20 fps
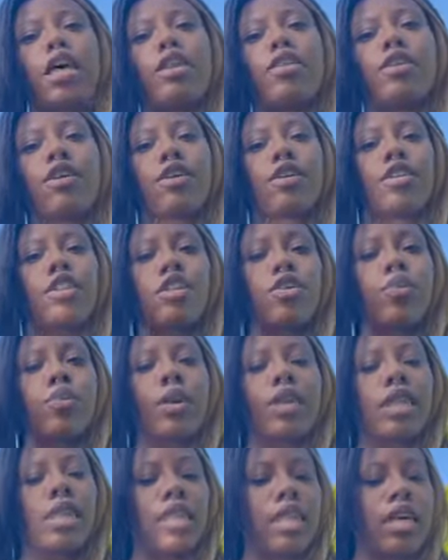They're a little
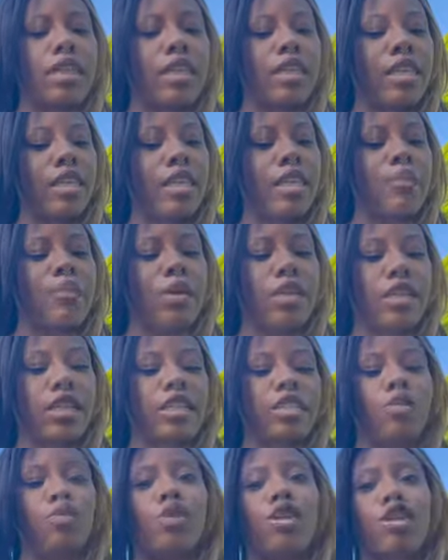bit lengthy, but
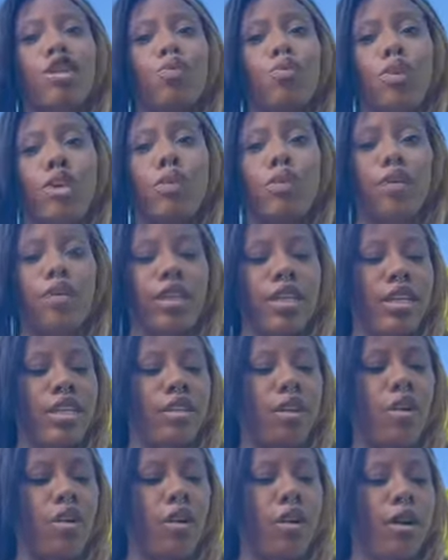it's only three on this
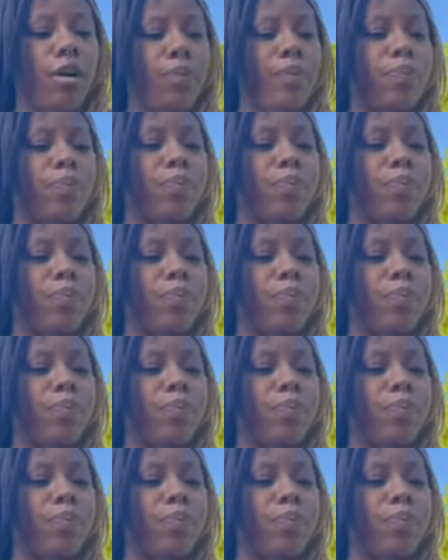card.